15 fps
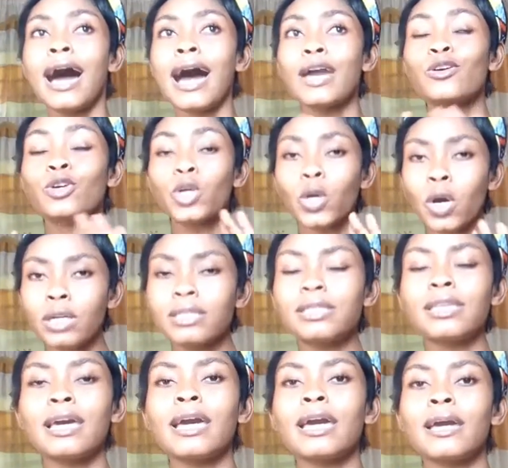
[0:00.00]
I got
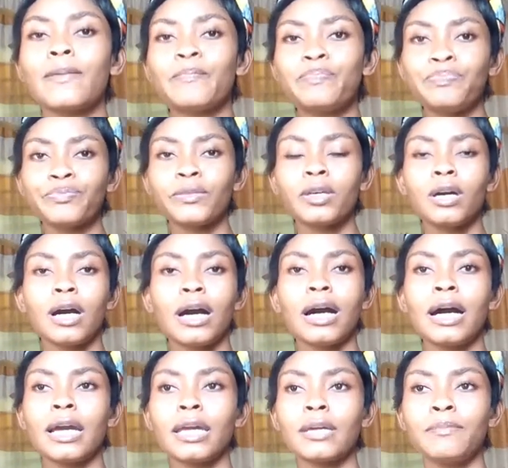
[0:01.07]
there,
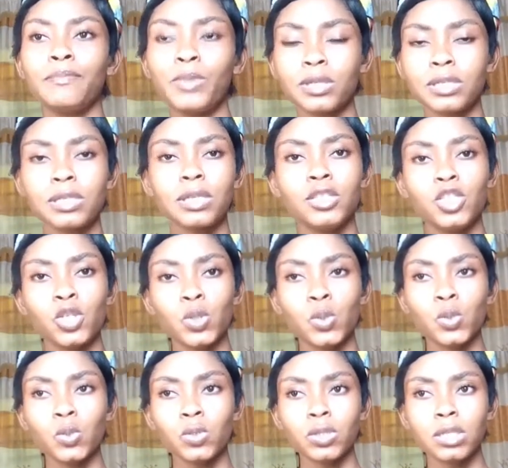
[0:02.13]
I bought a
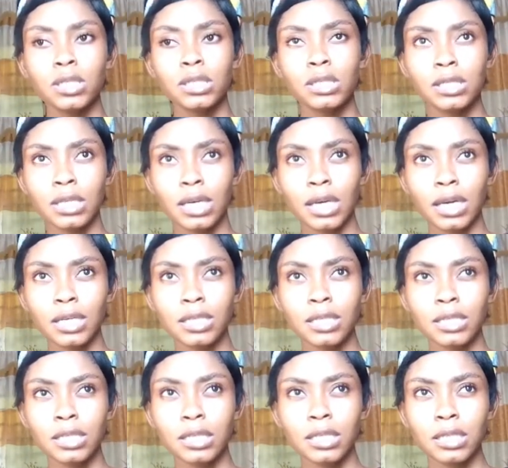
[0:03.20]
new ticket.
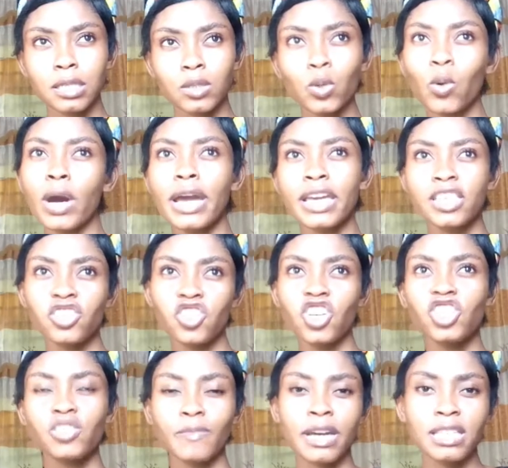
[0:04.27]
No, I
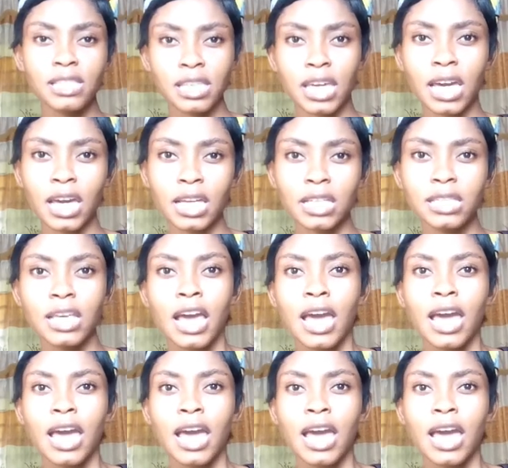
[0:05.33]
exchanged my ticket.